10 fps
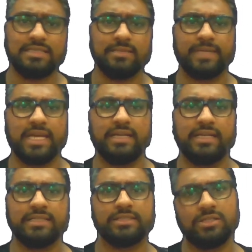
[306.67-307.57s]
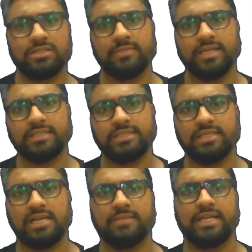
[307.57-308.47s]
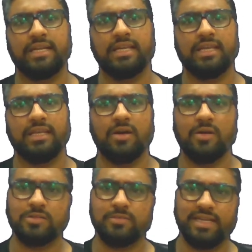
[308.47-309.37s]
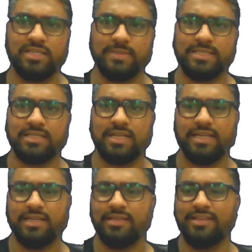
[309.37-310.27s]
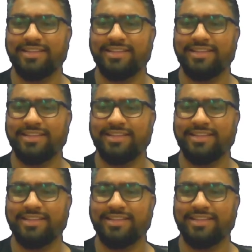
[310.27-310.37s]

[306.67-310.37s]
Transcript: apparently is also my Instagram ID, also my Twitter ID.